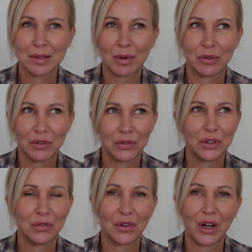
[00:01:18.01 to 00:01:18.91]
about
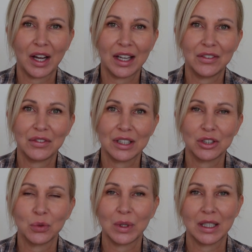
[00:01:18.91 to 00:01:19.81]
55 in
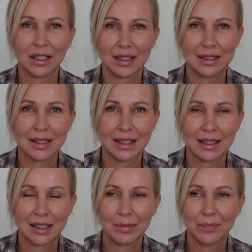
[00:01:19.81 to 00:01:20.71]
2019.